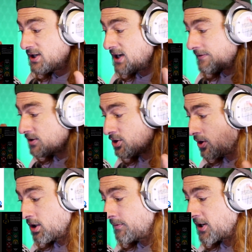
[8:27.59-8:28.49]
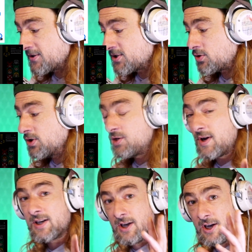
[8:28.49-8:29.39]
Didn't have a chocolate bar as a choice.
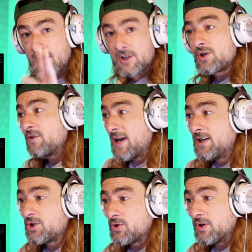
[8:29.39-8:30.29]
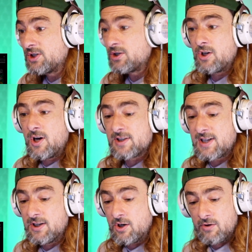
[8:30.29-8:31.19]
So you've made a choice, so you can't
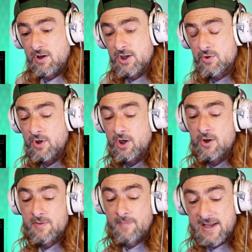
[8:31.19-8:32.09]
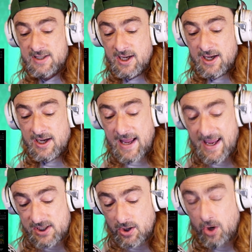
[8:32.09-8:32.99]
say no. Like, do you want to go to bed at
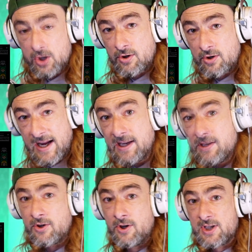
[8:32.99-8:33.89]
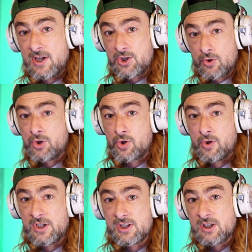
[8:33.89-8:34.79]
8 o'clock or at 8:30? It's your
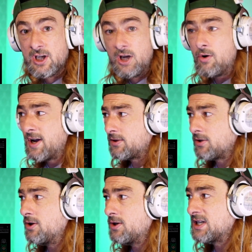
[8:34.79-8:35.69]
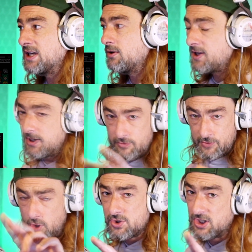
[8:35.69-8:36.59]
choice. Oh, 8:30. Oh,
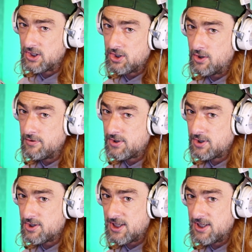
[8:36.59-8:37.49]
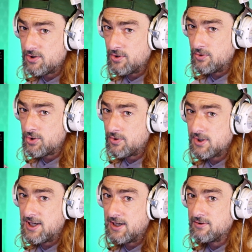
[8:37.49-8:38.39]
you've chosen. Don't say it's not your
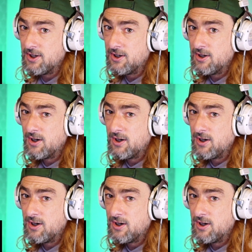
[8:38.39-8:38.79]
choice now.